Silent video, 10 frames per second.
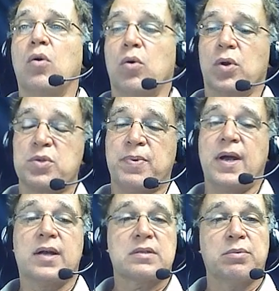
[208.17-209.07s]
Or it's
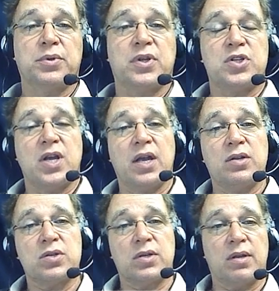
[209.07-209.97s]
possible to
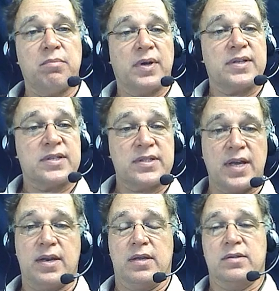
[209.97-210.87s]
change it in my
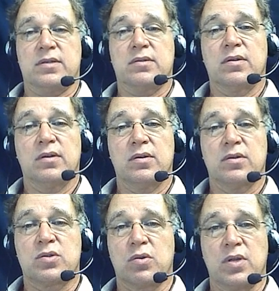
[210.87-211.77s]
settings
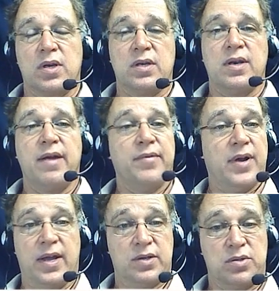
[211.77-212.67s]
so that it
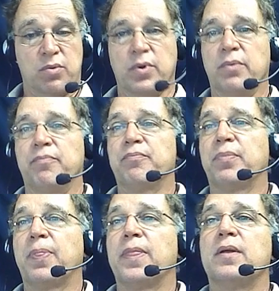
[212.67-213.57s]
never has the room.
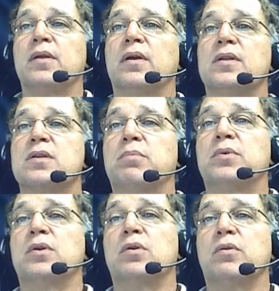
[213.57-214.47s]
It's up
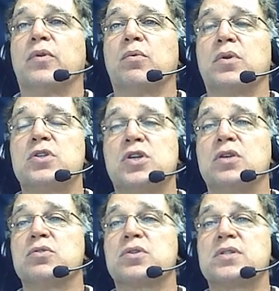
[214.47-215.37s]
to you. If you want to
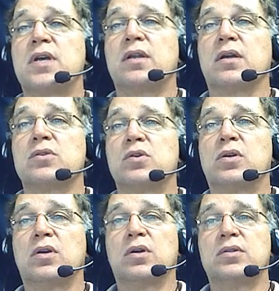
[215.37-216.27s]
change your settings, you
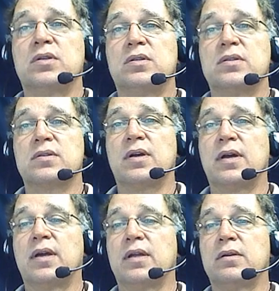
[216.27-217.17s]
can go to
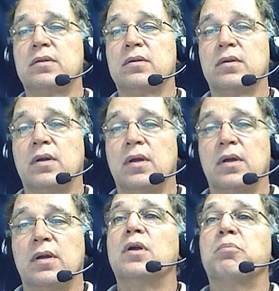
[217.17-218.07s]
Design,
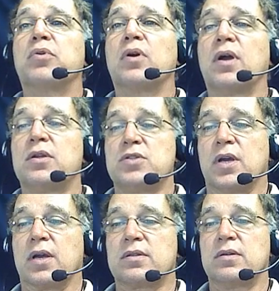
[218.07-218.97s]

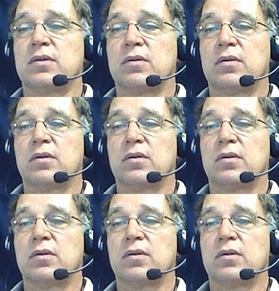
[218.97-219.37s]
Project